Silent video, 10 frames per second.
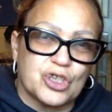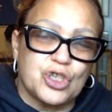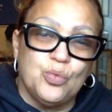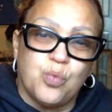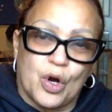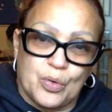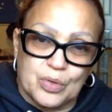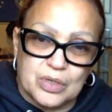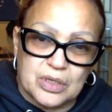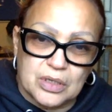She
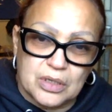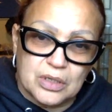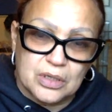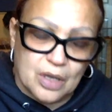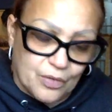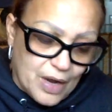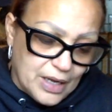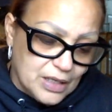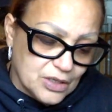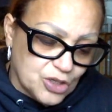works, all
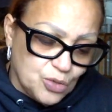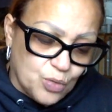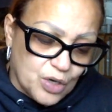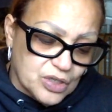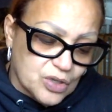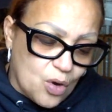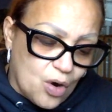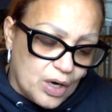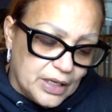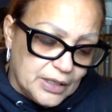right? She works
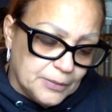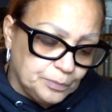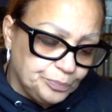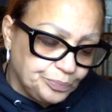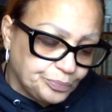hard and